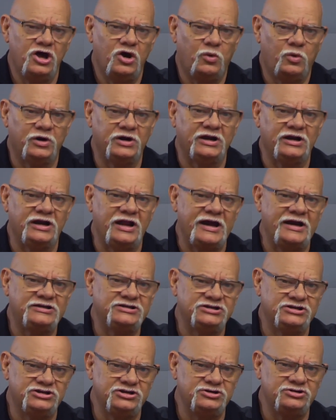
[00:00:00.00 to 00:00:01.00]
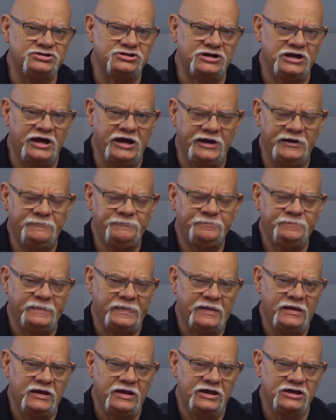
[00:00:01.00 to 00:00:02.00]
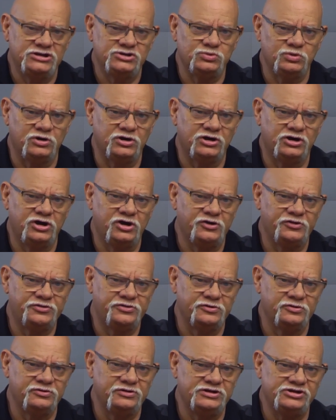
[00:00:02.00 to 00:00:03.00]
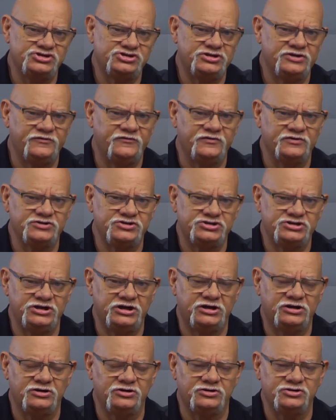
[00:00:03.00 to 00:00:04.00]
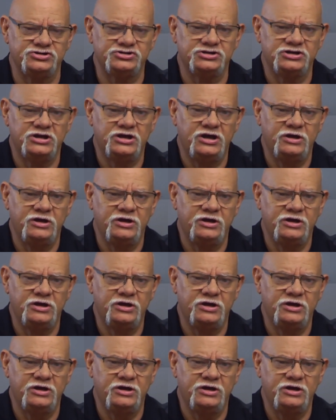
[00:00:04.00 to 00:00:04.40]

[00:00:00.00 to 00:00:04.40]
What I'd like to do today is we're going to go through these different signals,